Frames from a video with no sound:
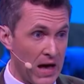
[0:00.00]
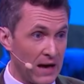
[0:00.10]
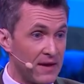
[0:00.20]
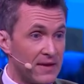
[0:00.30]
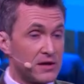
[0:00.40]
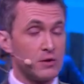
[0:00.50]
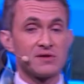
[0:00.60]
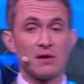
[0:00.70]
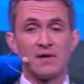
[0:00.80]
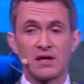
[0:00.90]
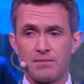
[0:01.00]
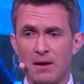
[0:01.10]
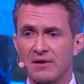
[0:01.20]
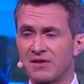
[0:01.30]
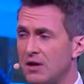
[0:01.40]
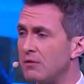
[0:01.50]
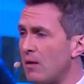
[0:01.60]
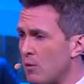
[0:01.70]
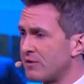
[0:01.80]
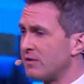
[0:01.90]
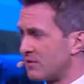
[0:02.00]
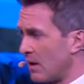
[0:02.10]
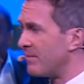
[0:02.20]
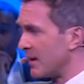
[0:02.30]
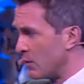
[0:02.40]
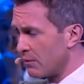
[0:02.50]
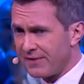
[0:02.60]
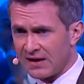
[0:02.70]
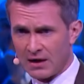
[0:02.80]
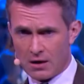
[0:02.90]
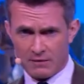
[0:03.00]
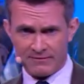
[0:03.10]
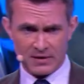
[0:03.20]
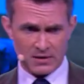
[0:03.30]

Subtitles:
And then they do something, and the public say, no, that wasn't the something we were thinking of.